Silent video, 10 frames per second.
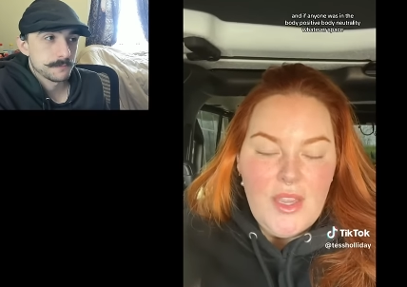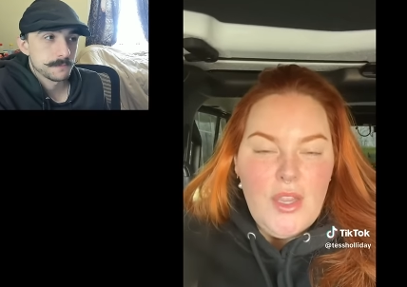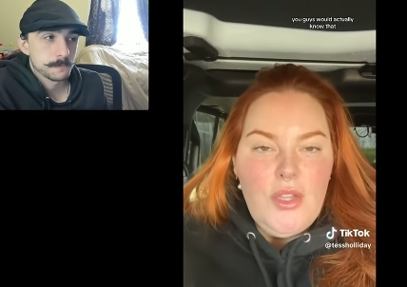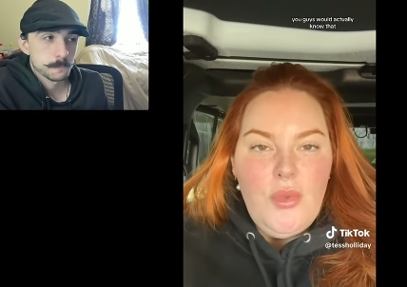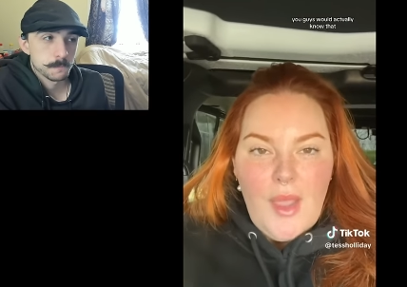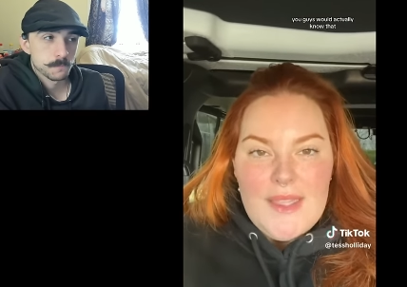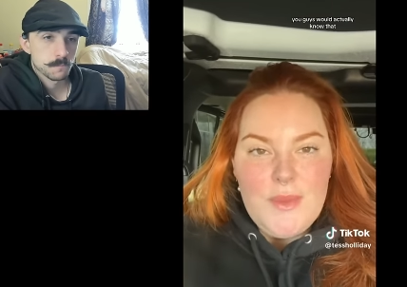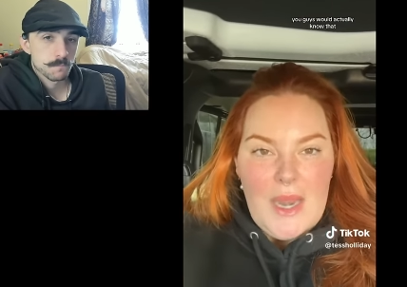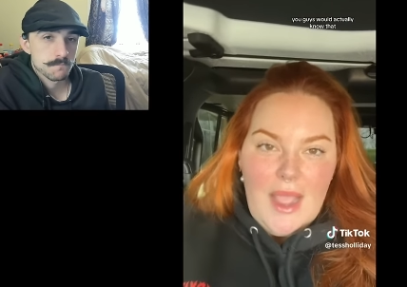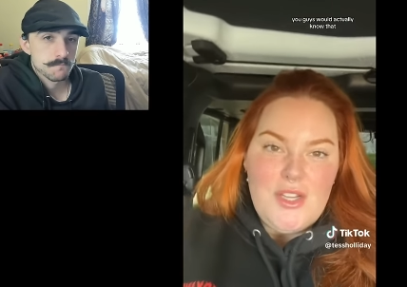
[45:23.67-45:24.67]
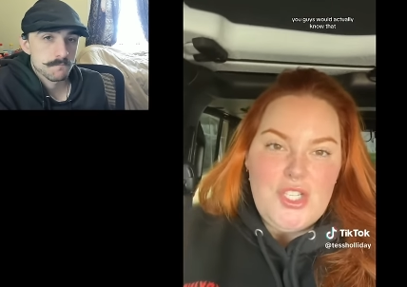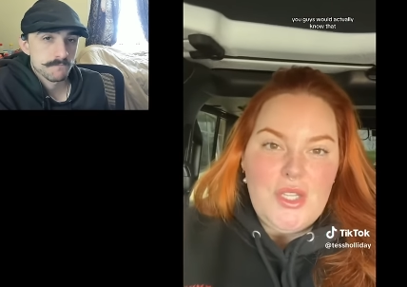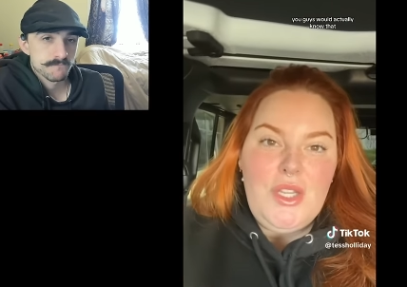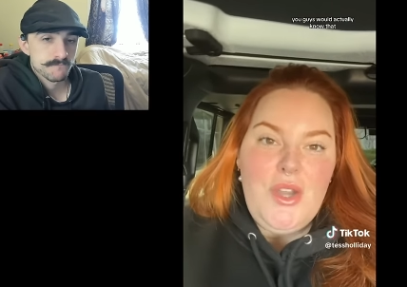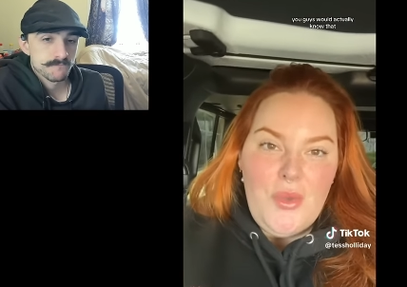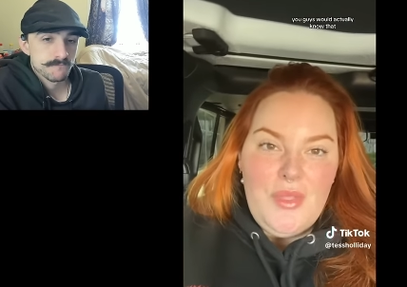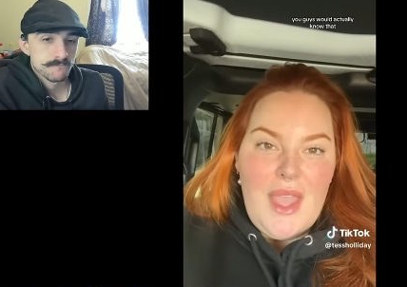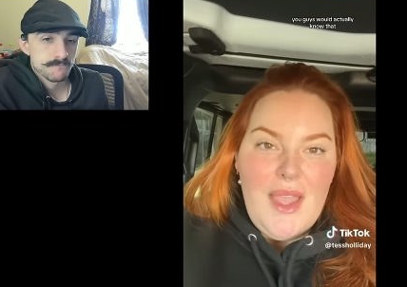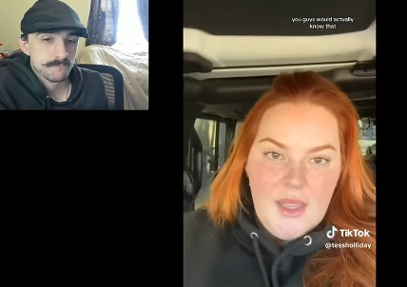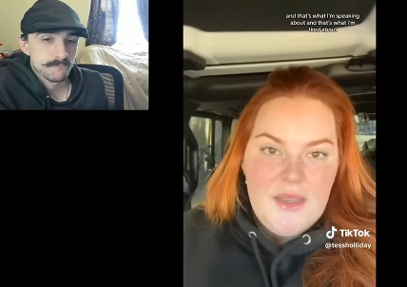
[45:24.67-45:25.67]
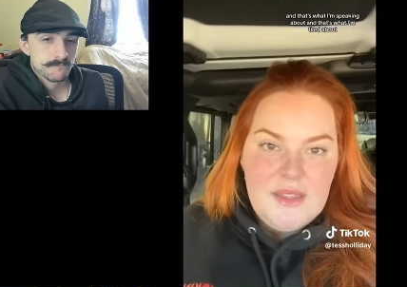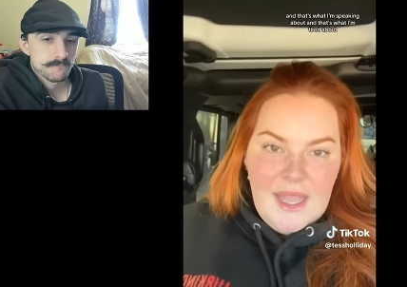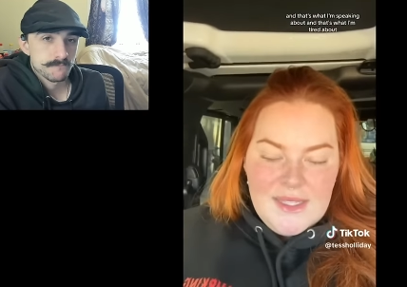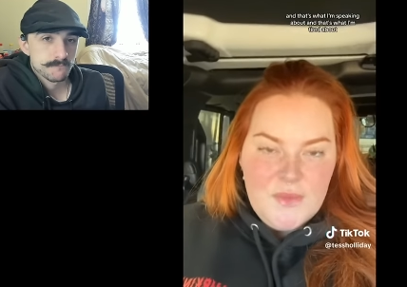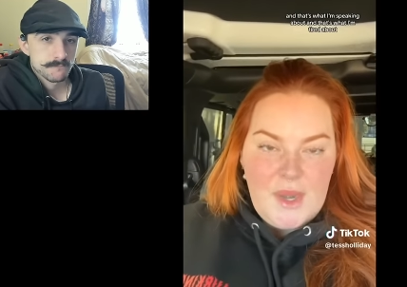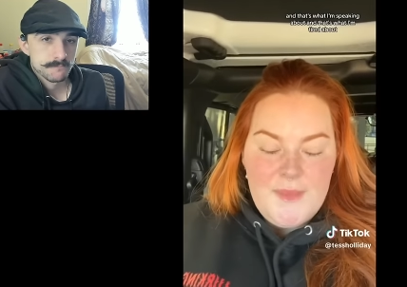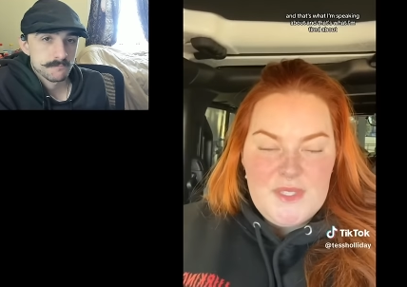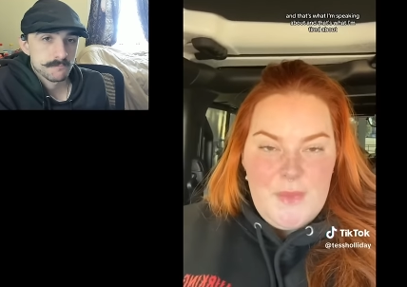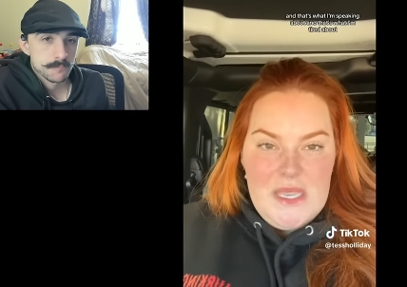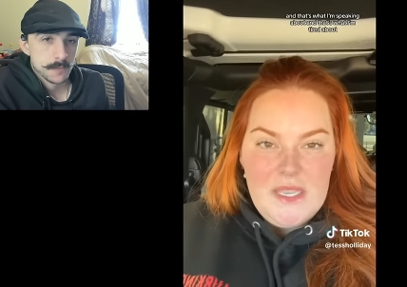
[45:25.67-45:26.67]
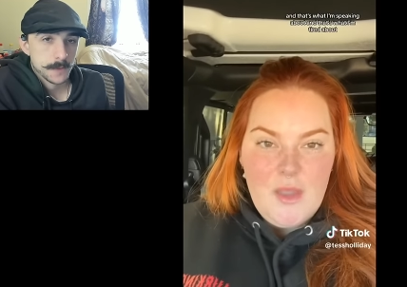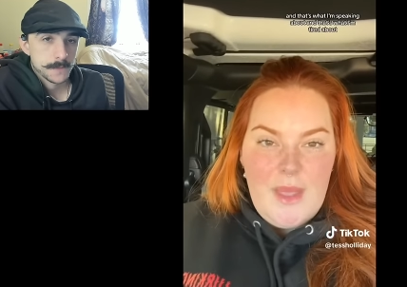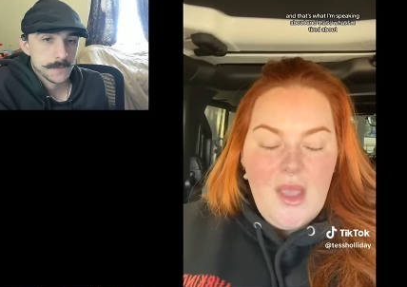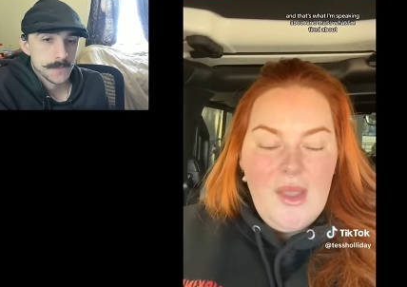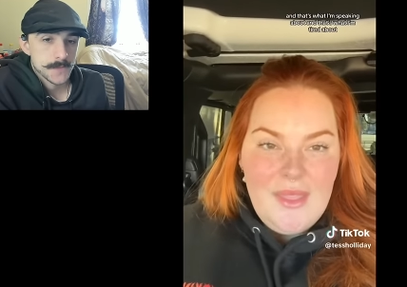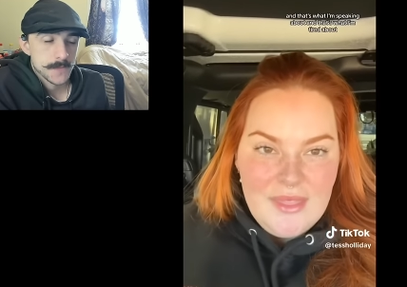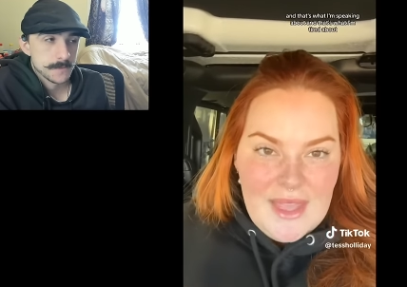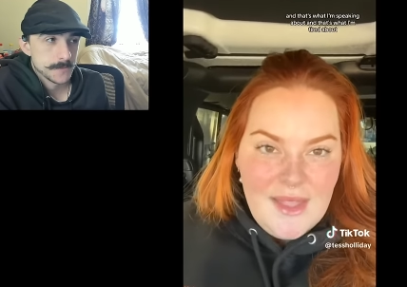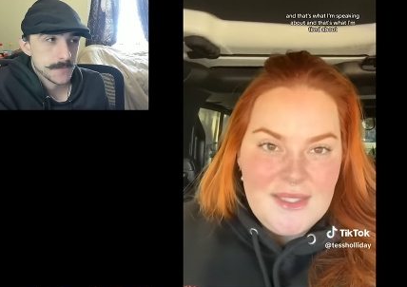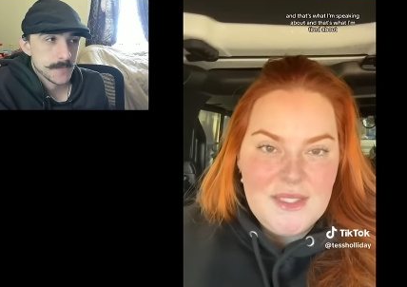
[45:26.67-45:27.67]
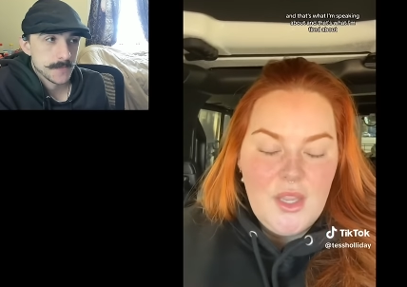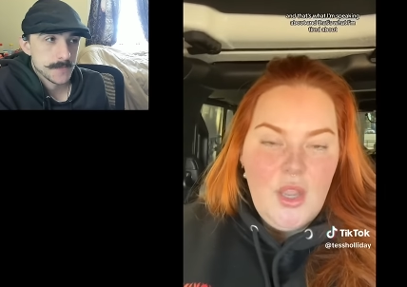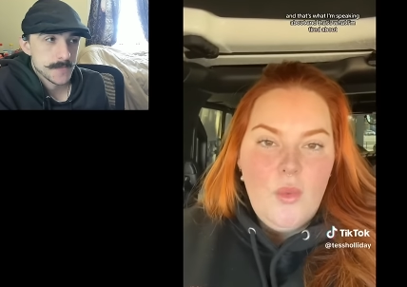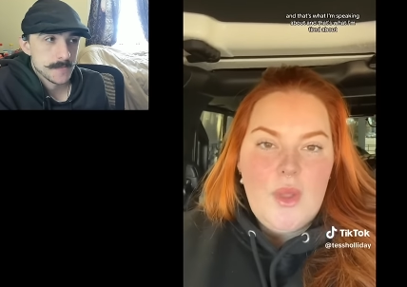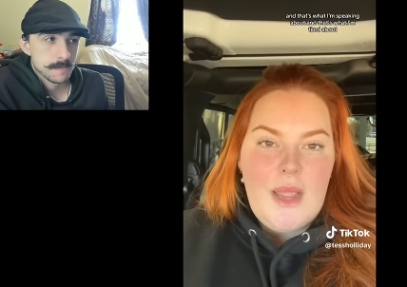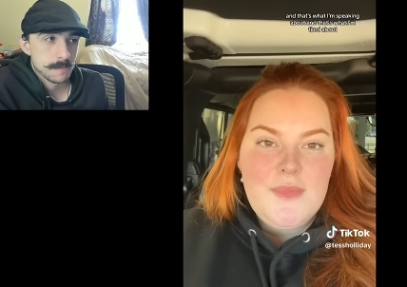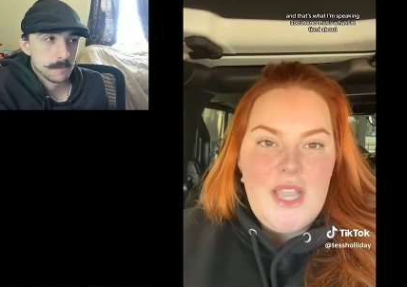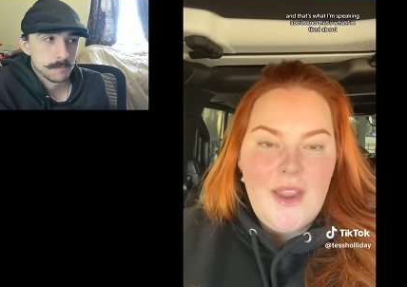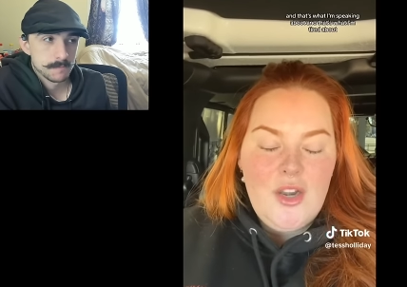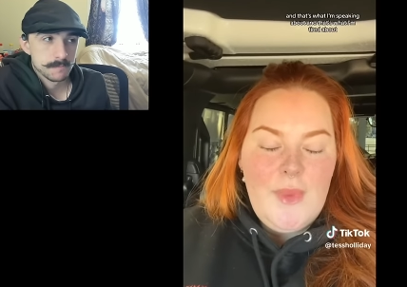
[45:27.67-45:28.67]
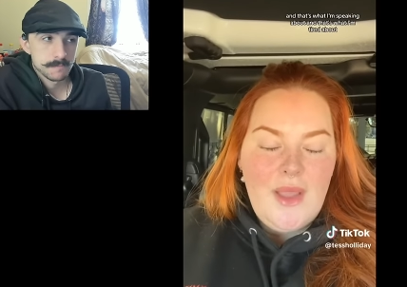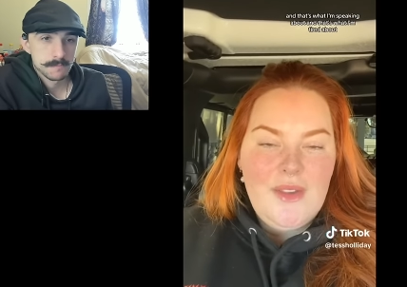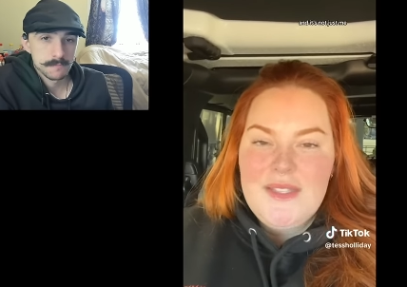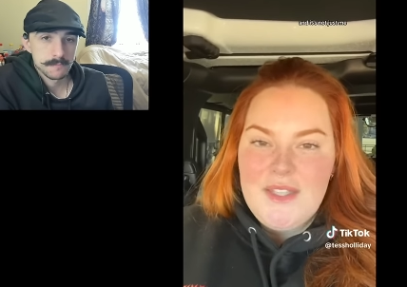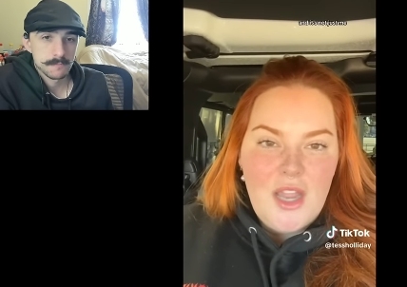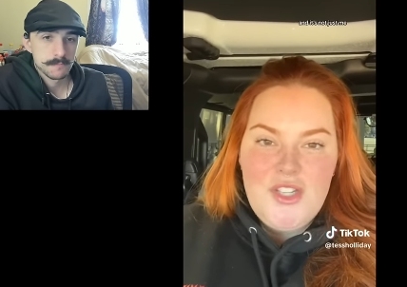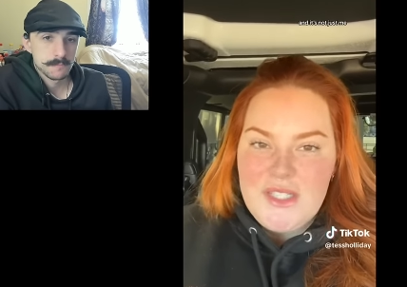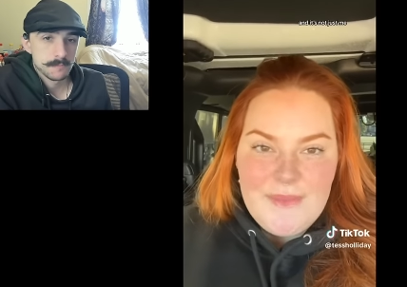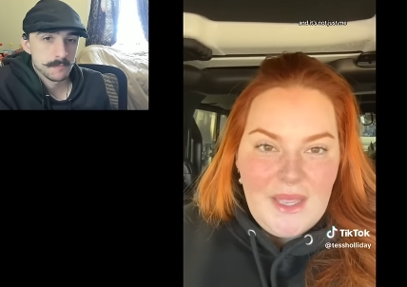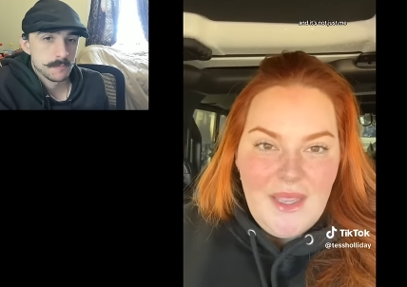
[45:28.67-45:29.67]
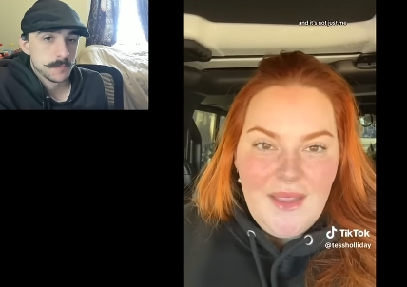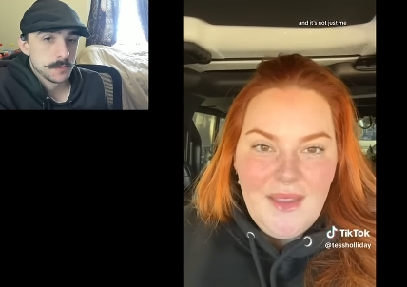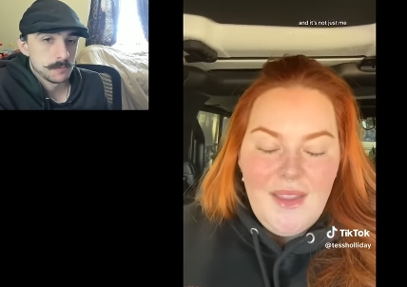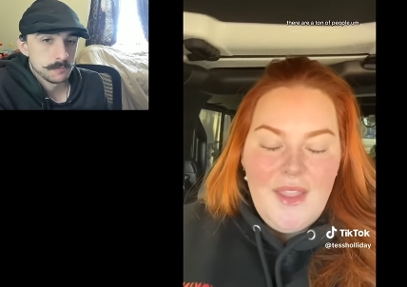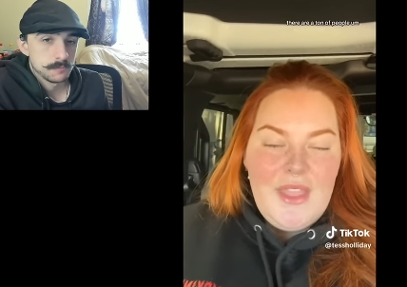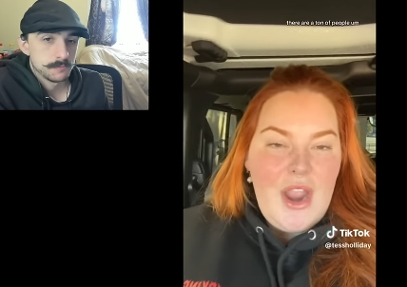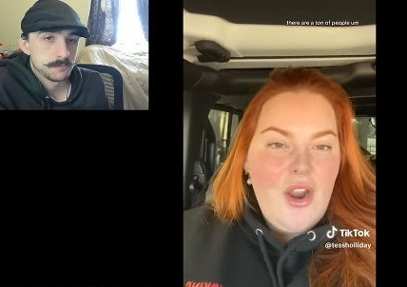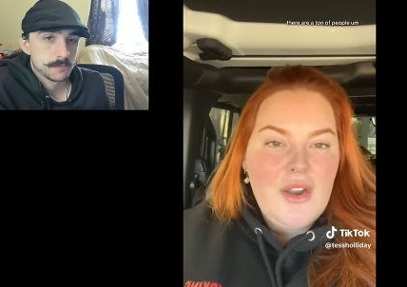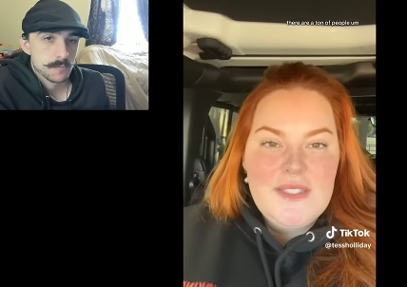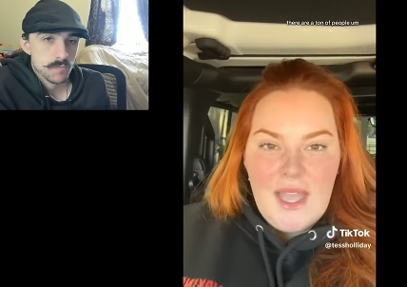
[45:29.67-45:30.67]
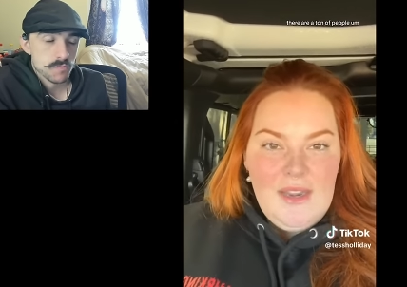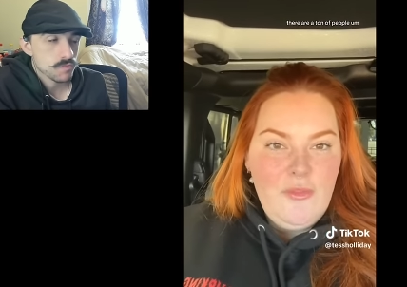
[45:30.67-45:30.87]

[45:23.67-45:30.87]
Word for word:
Speaker 1: you guys would actually know that. And that's what I'm speaking about. And that's what I'm tired about. And it's not just me. There are a ton of